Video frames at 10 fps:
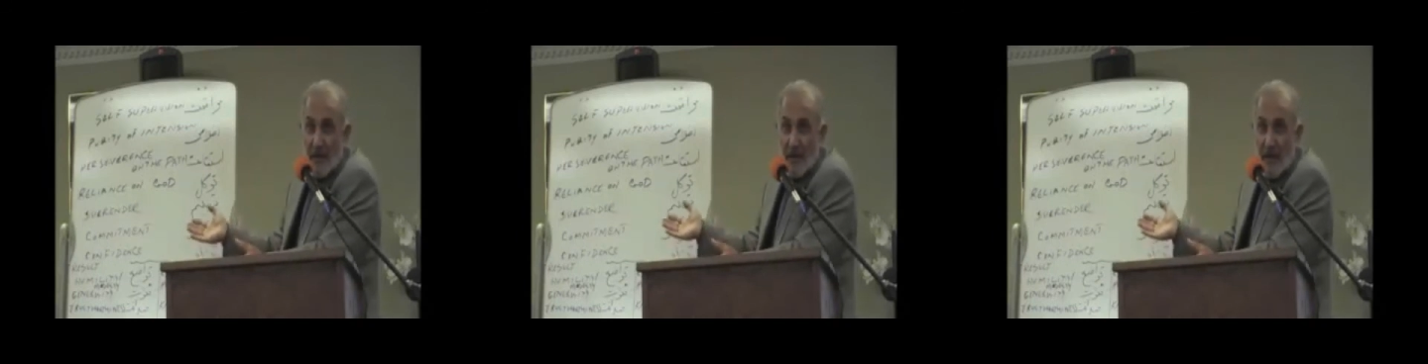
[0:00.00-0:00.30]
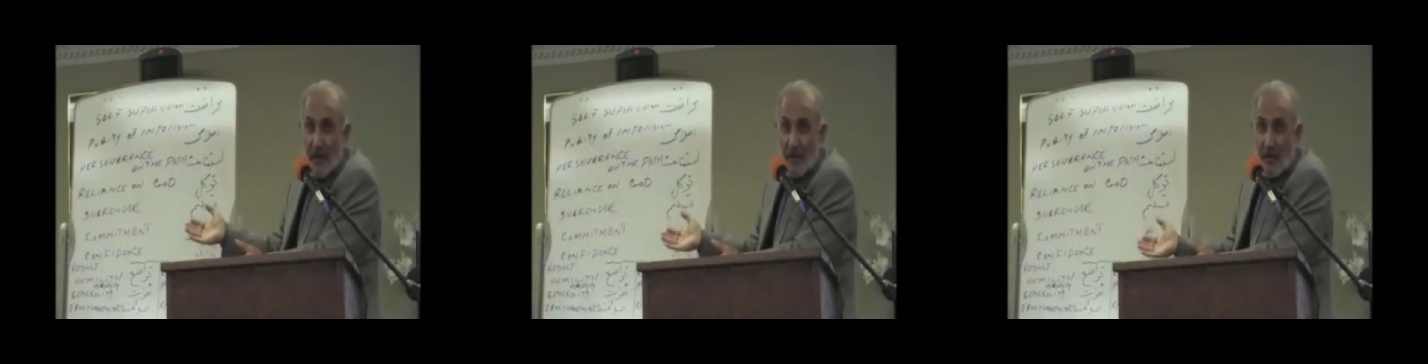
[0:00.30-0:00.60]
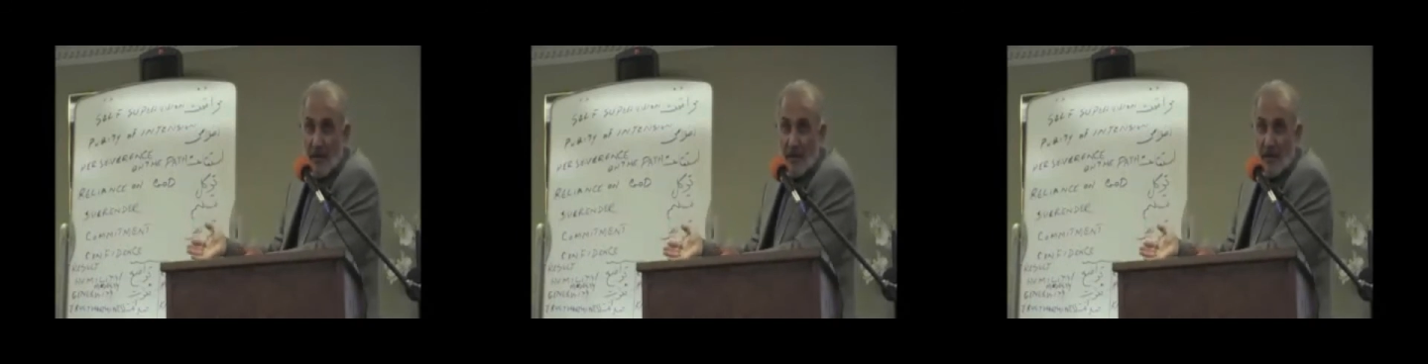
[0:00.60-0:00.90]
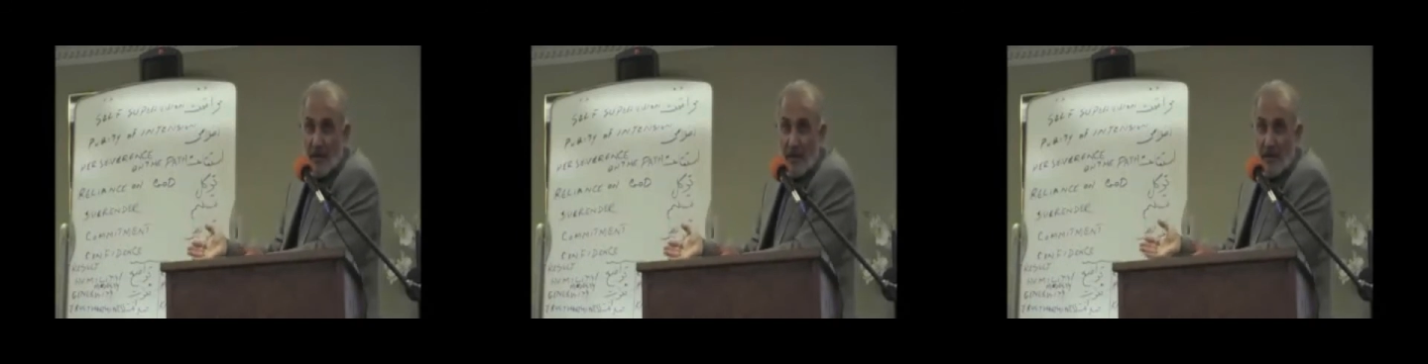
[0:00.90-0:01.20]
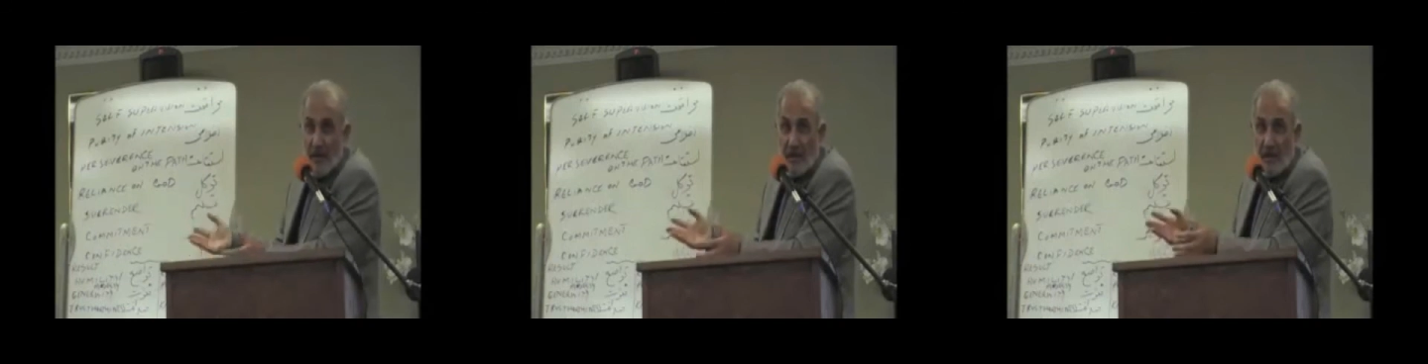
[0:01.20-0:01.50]
if I have all of these
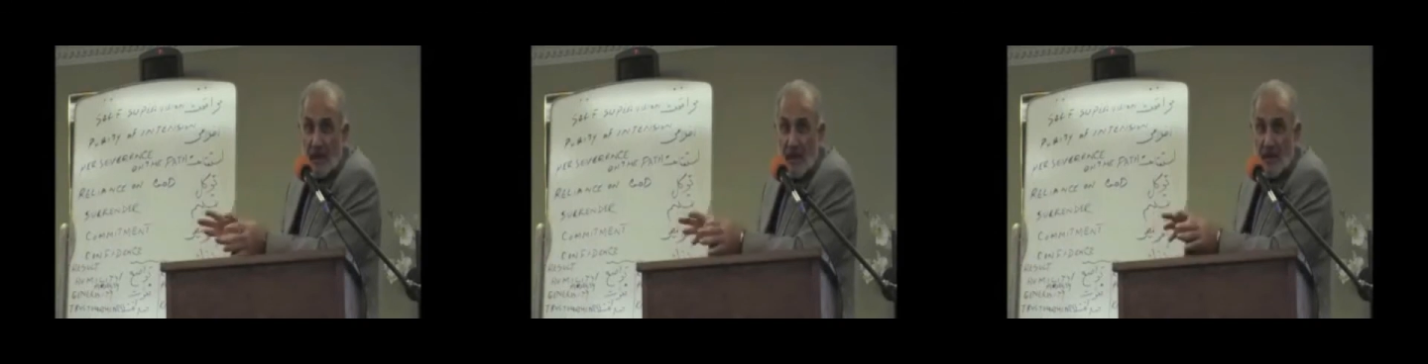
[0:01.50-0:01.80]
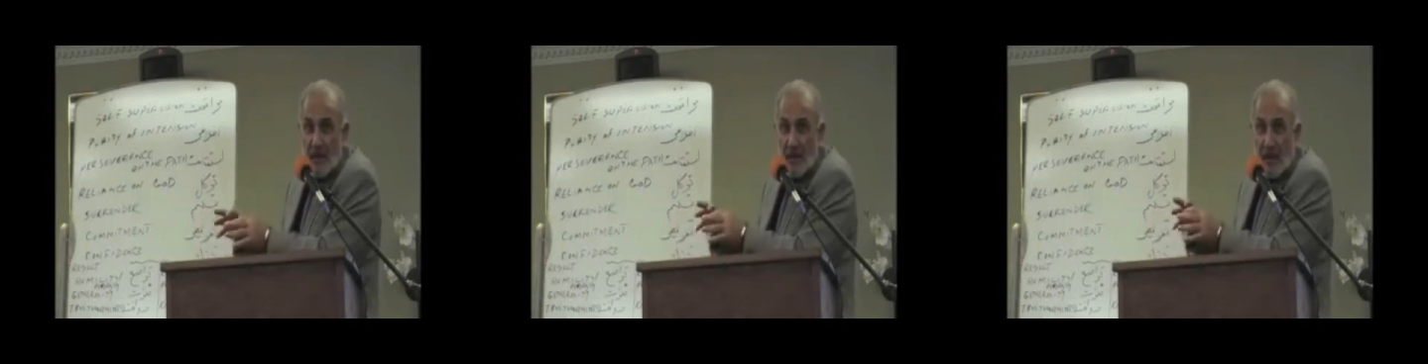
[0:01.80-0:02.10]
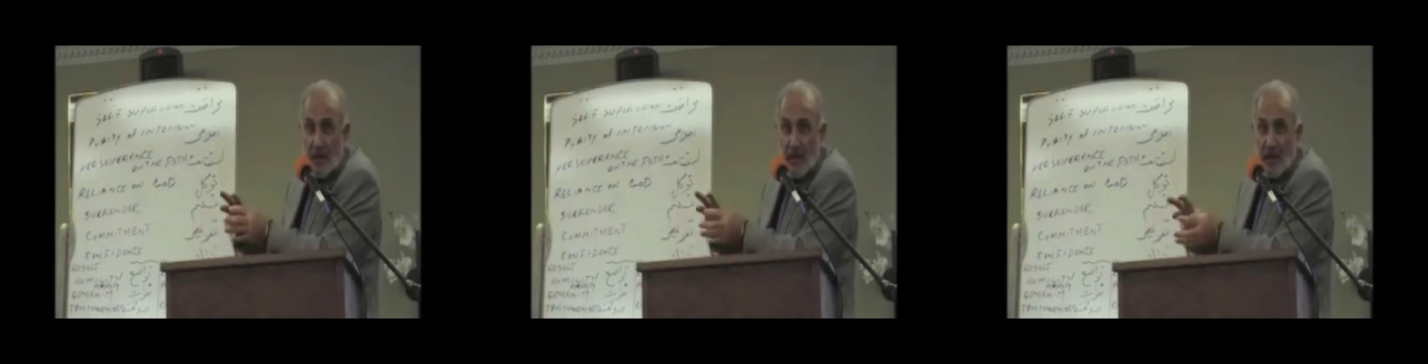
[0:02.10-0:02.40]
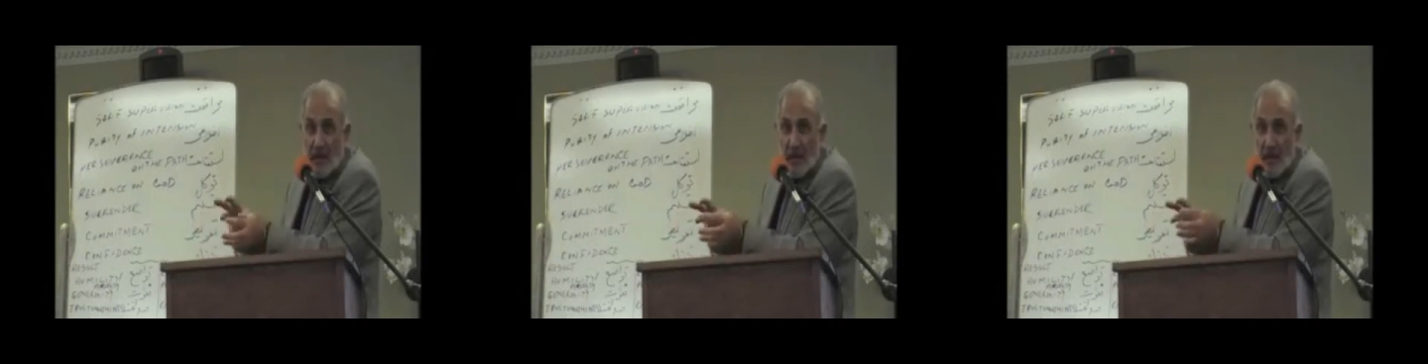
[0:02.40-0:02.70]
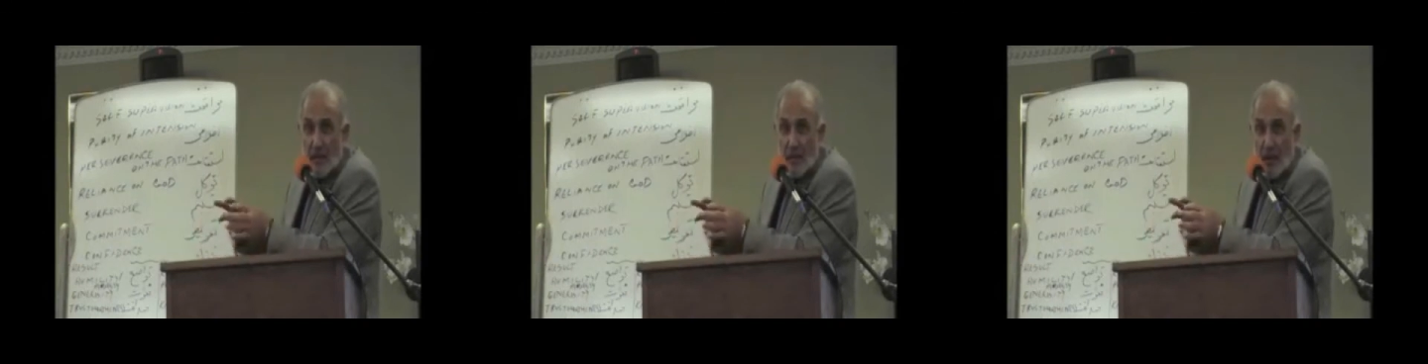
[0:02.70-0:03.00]
things, then I'm becoming
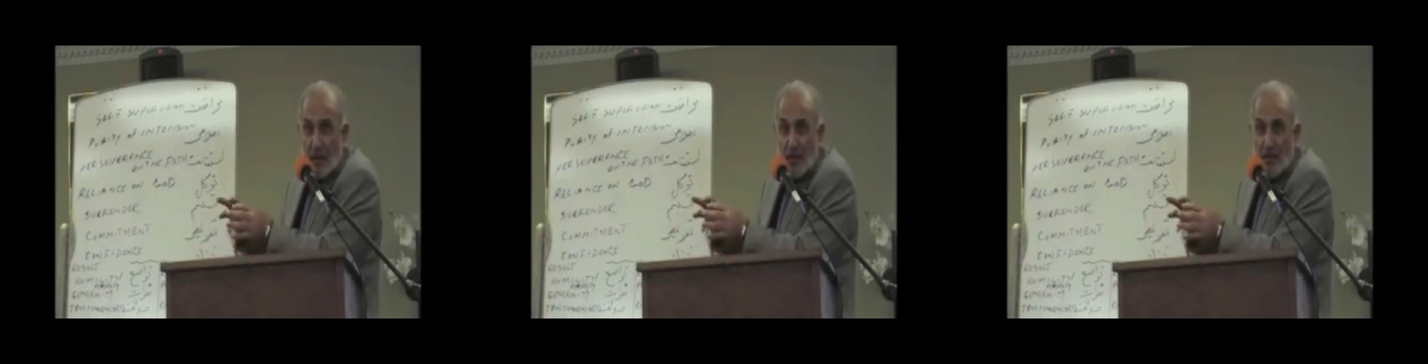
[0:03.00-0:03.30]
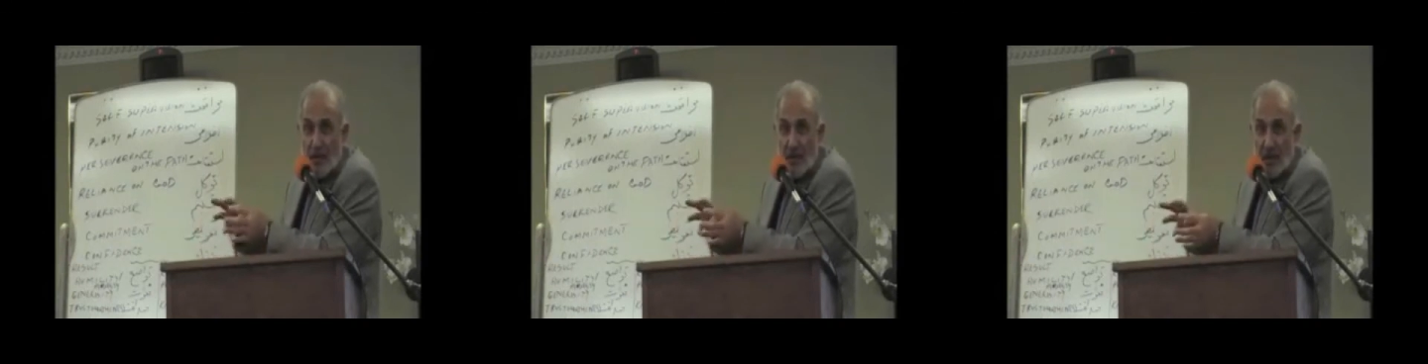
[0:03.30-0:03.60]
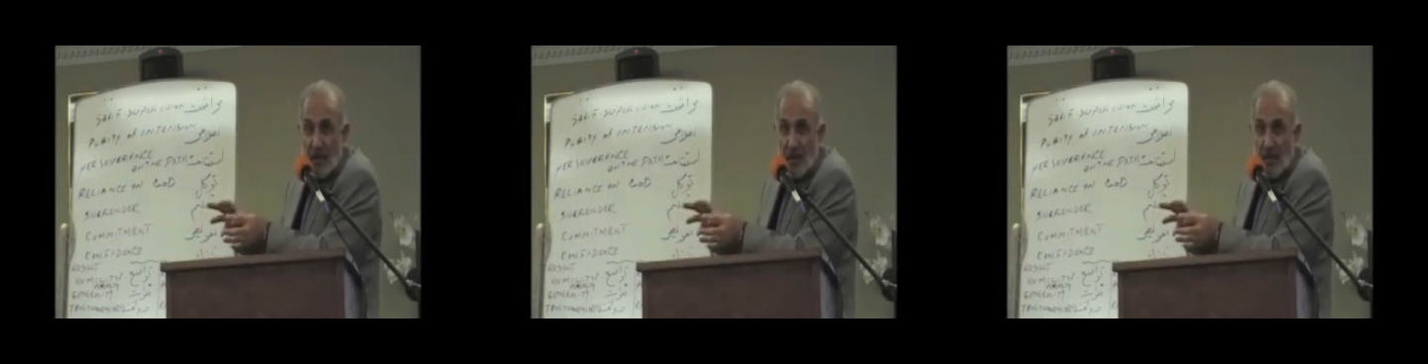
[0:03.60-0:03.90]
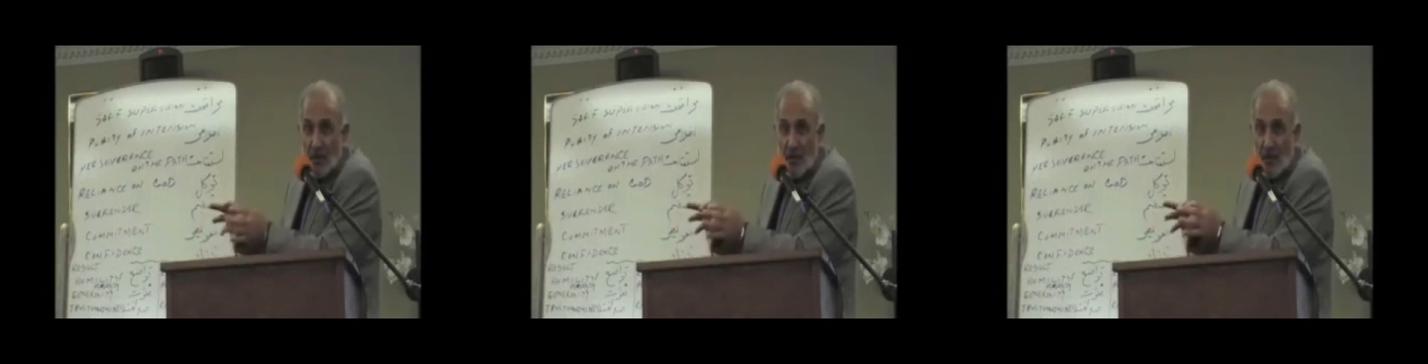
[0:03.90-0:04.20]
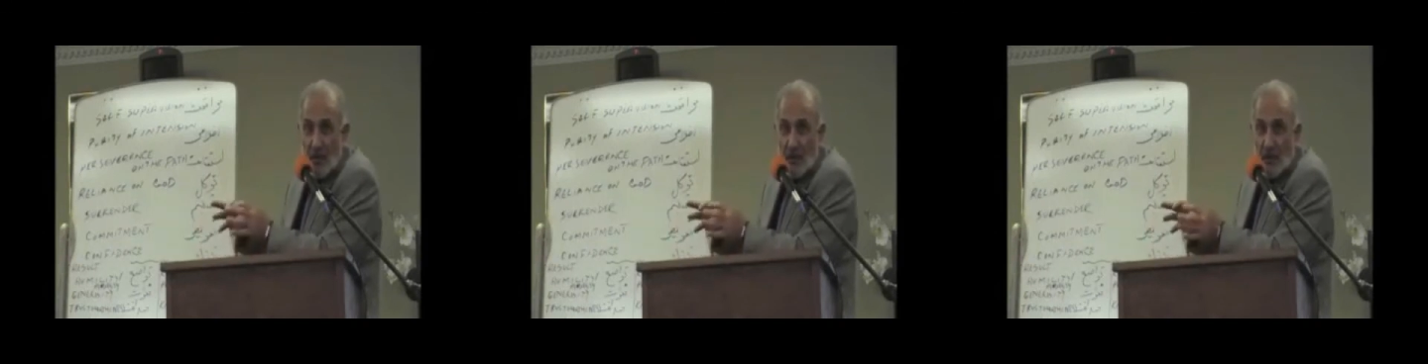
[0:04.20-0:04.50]
merged in God,
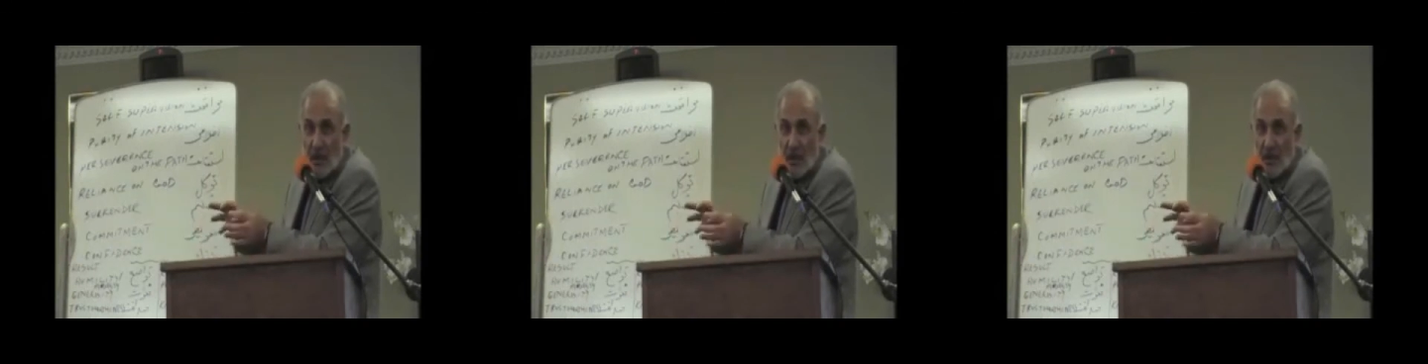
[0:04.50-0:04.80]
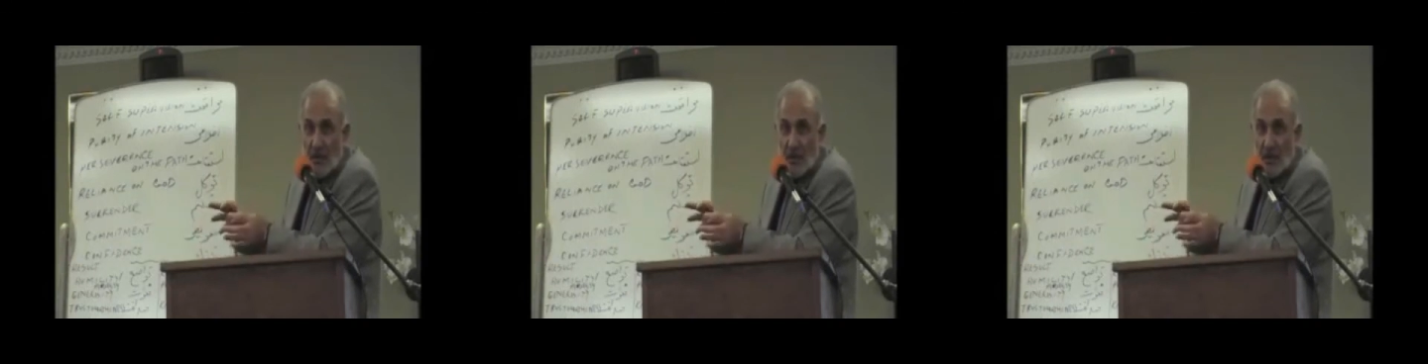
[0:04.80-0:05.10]
one with God.